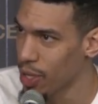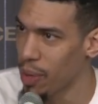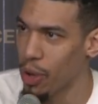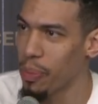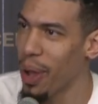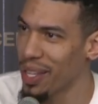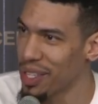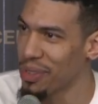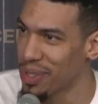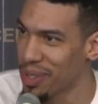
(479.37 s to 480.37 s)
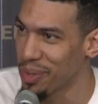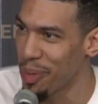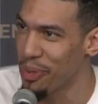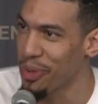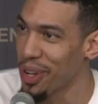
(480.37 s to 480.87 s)
Gave me all the positives.
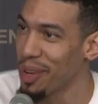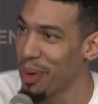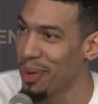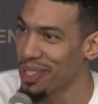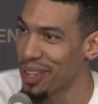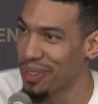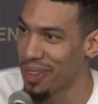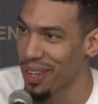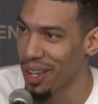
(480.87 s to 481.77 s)
made me feel good about myself